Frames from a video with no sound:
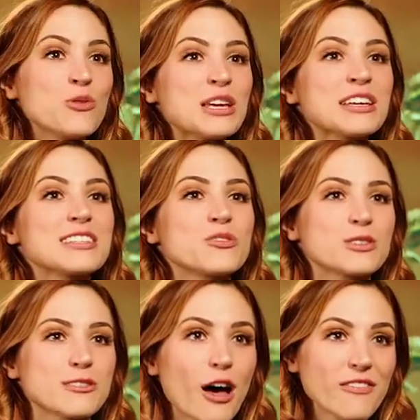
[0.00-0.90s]
you then get to
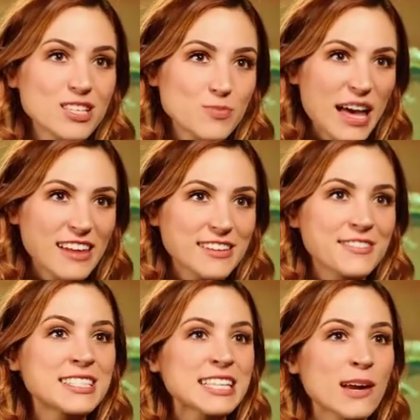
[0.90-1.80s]
resolve the spell
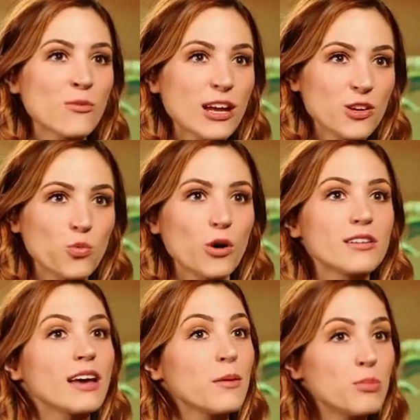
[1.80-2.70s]
in the same way you
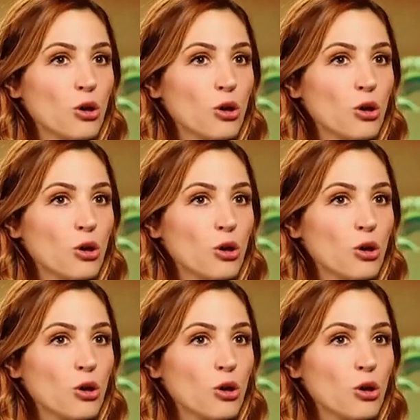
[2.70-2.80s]
would a